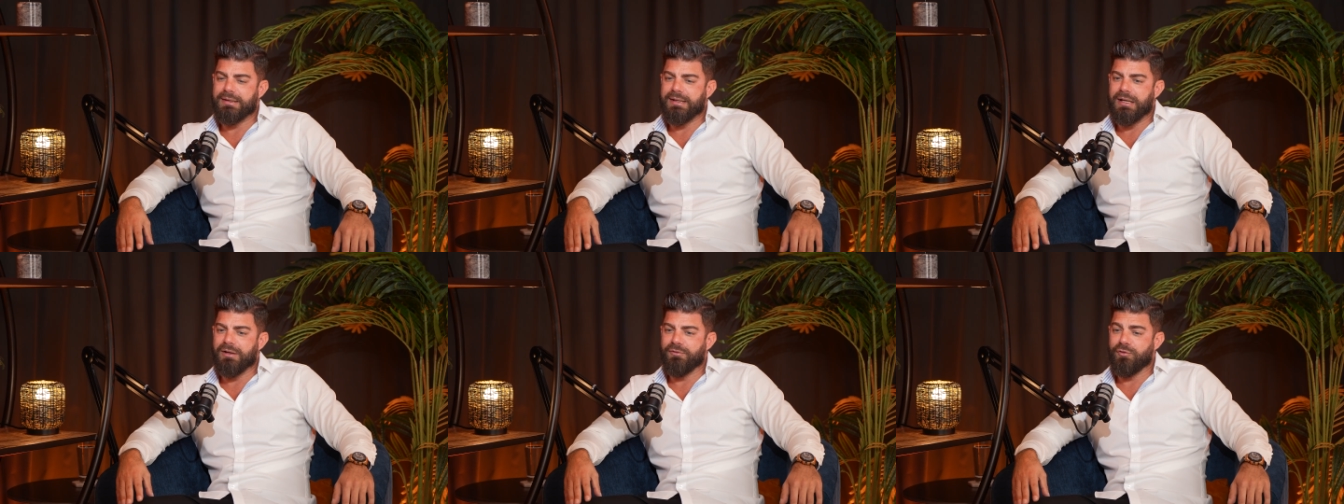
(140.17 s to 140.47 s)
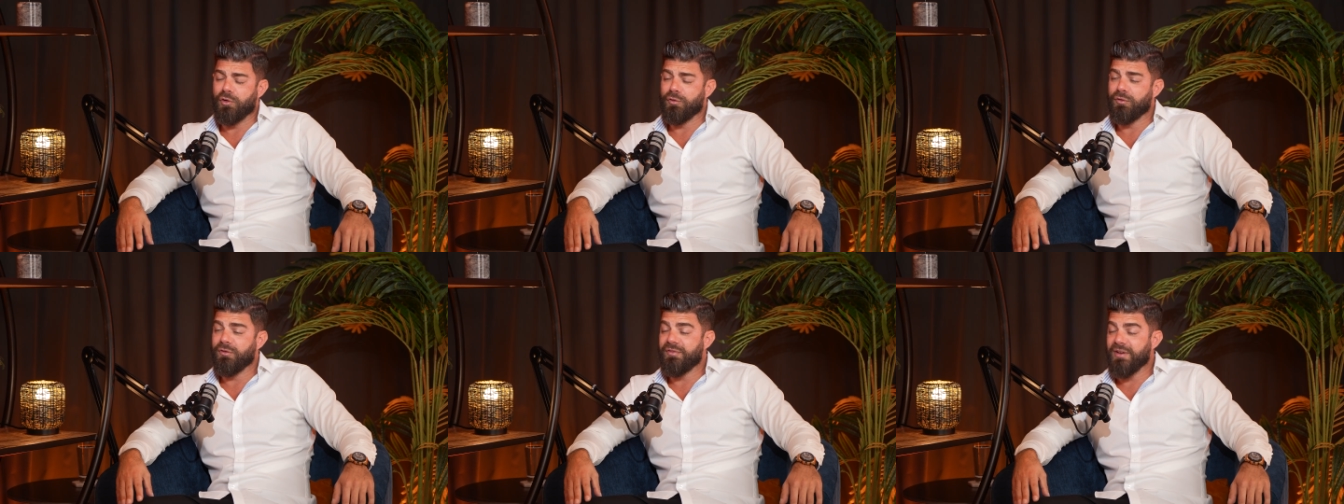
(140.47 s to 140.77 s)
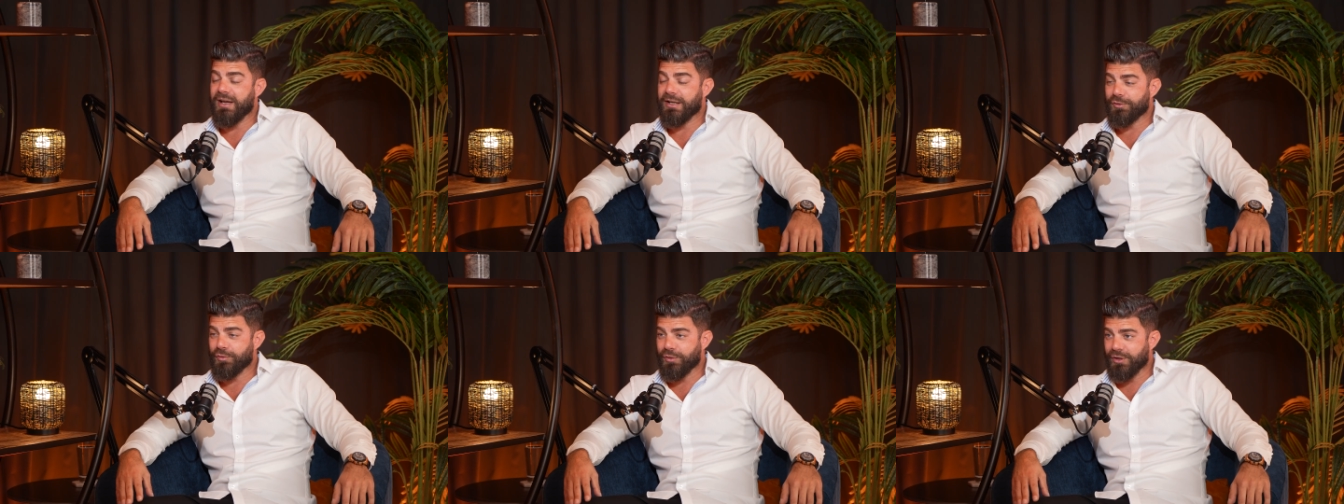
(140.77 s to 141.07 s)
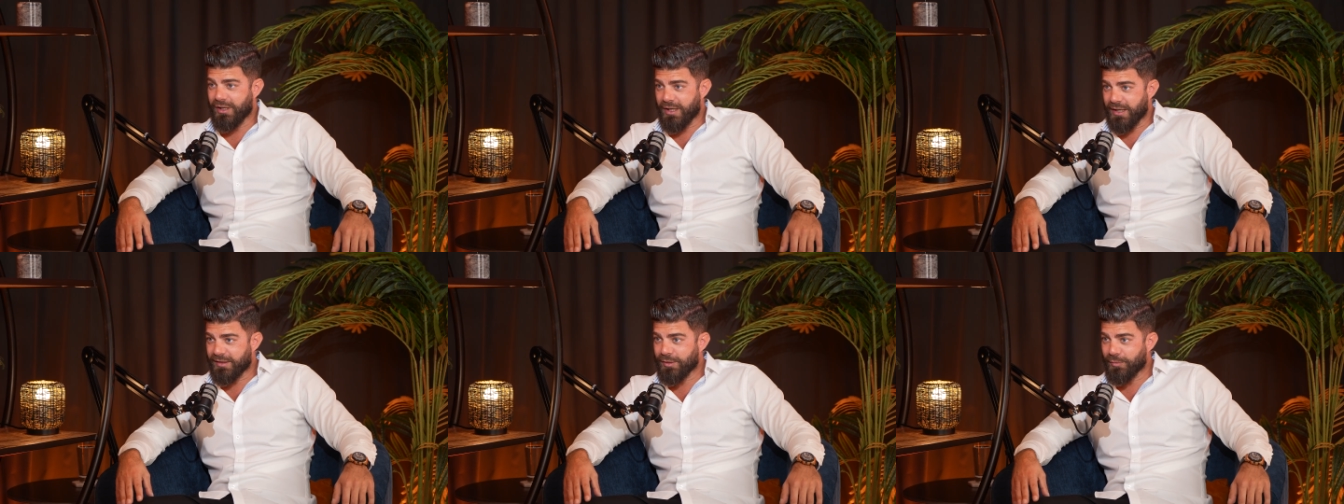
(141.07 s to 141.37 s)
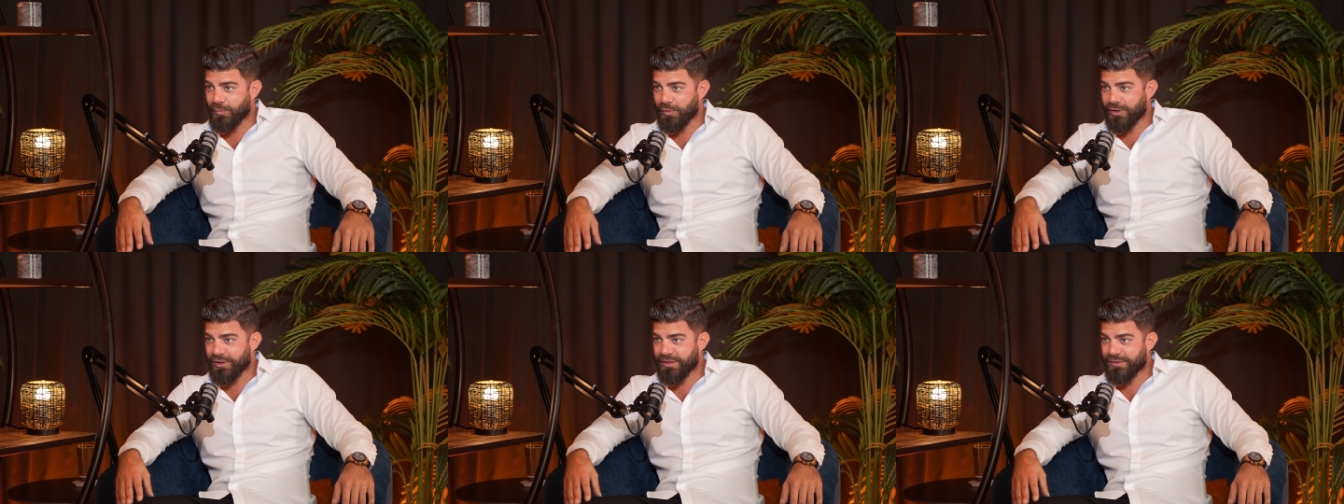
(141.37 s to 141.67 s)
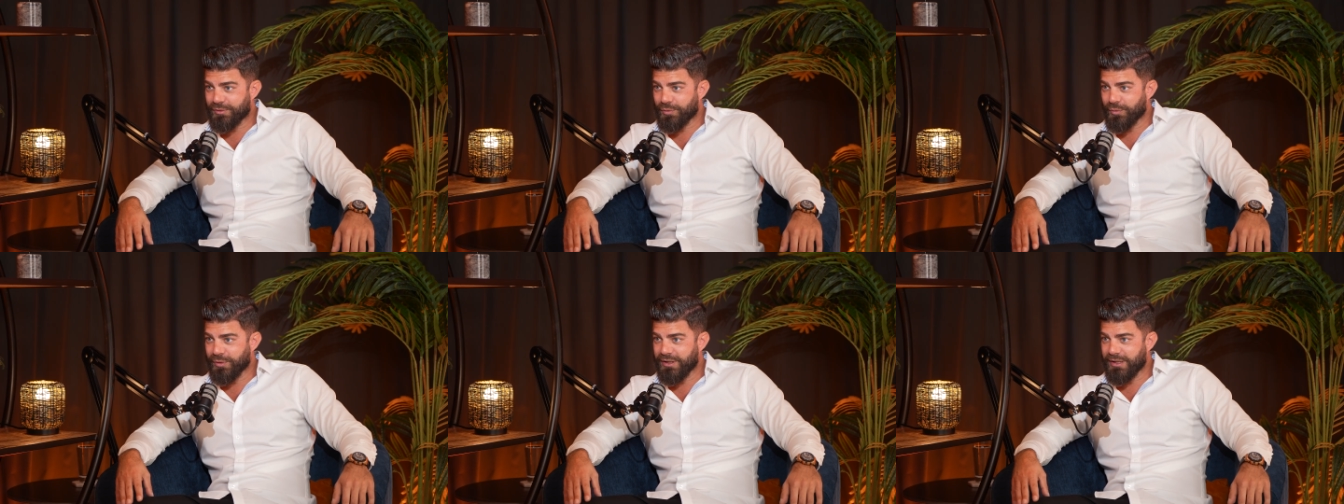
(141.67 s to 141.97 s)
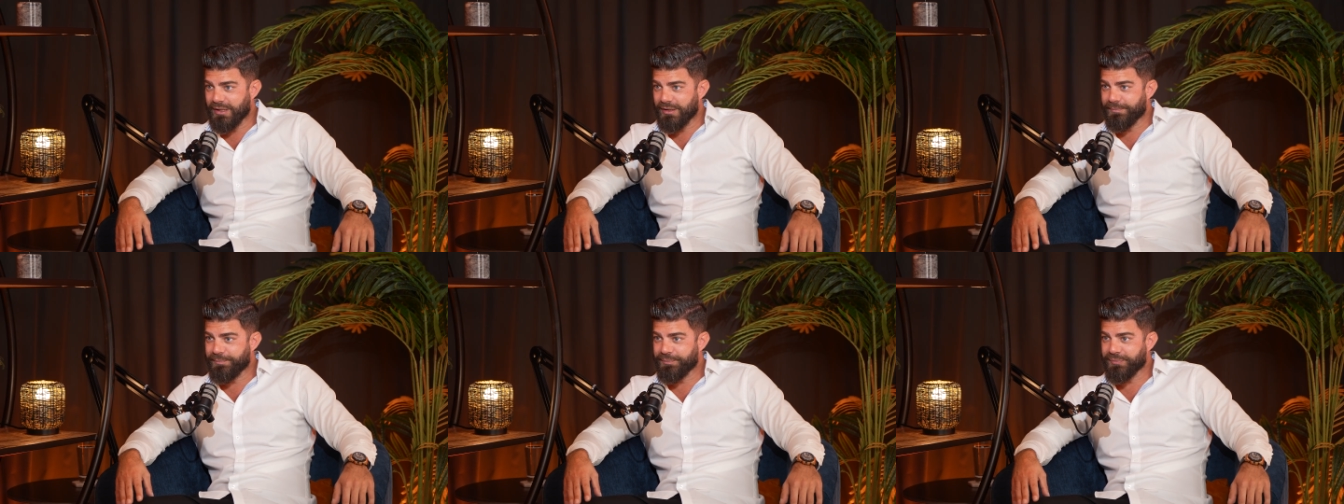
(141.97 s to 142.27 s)
the Volvo factory in Gothenburg in
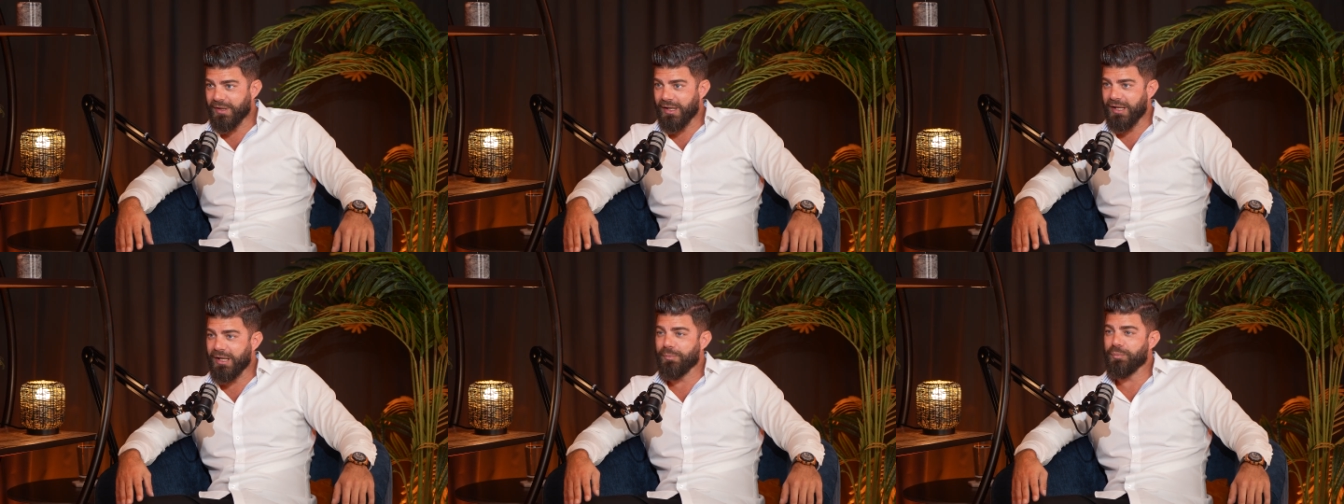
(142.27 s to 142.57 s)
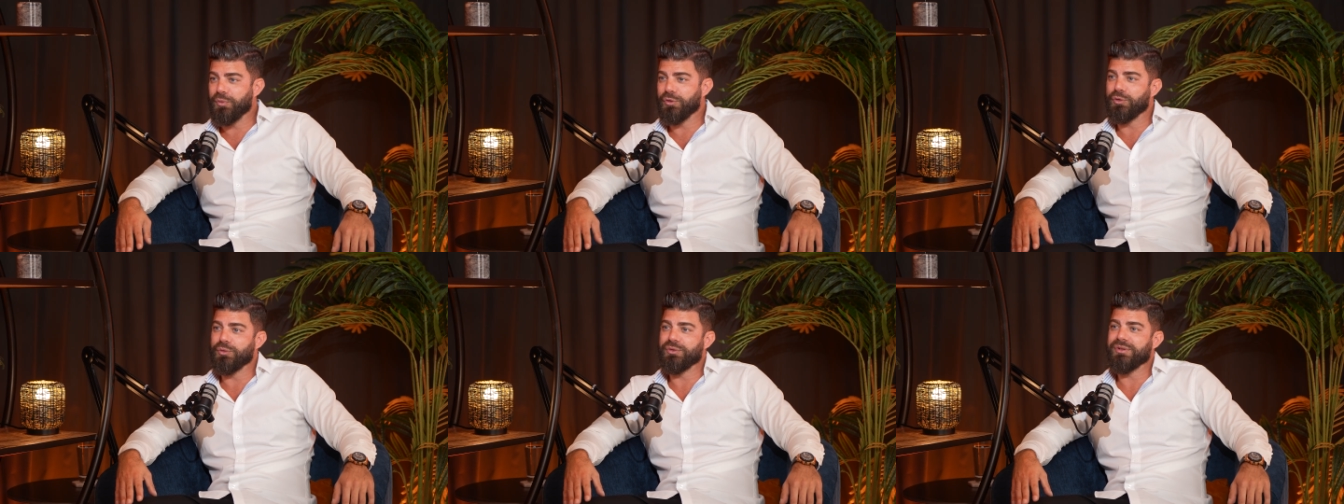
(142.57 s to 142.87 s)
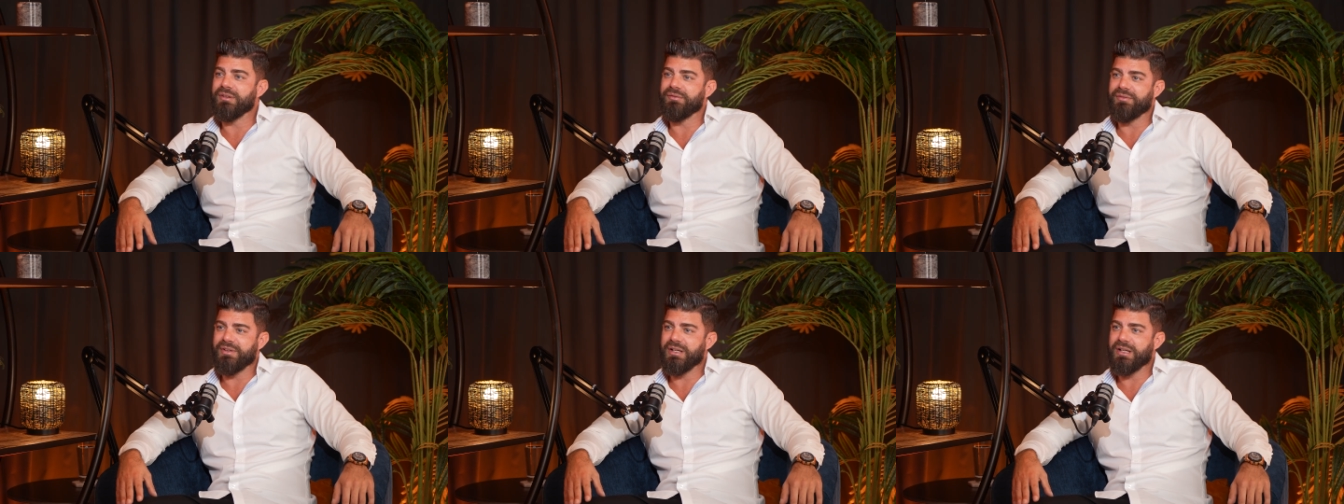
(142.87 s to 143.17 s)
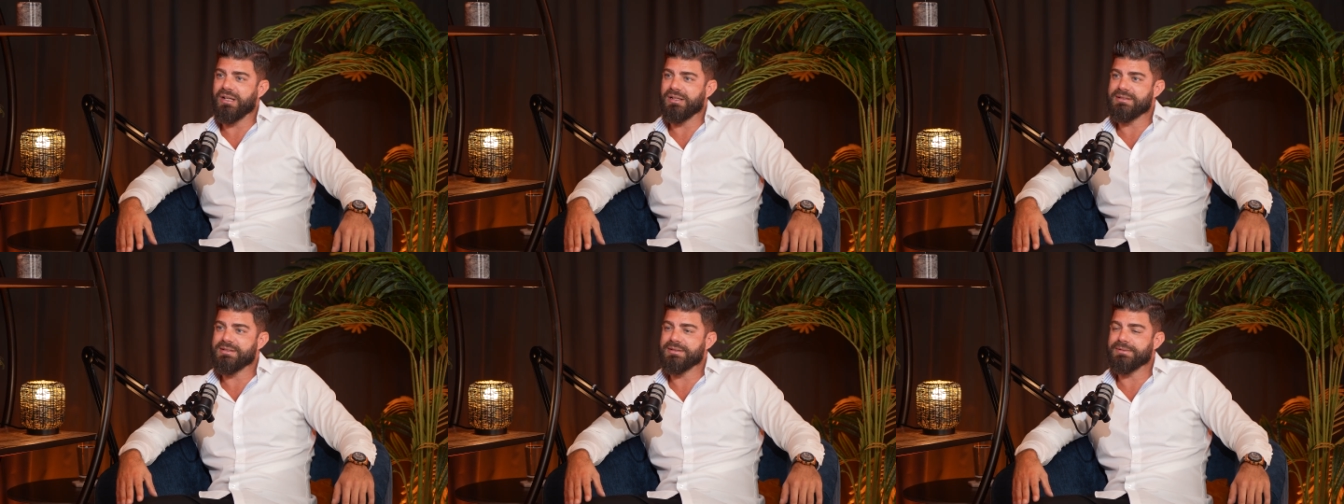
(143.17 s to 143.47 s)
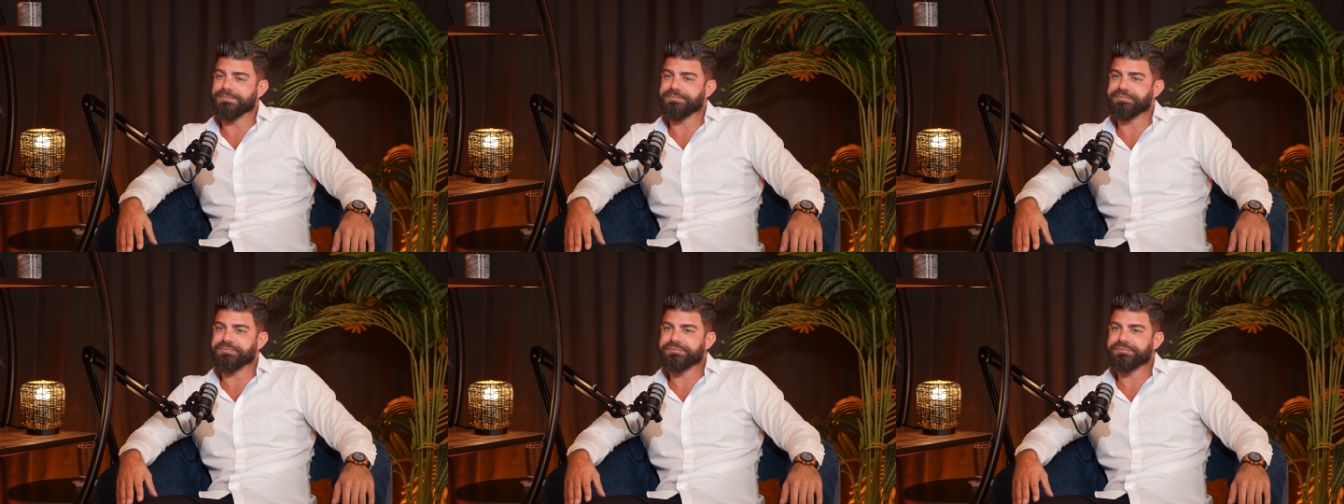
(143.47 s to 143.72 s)
Sweden, producing vehicles.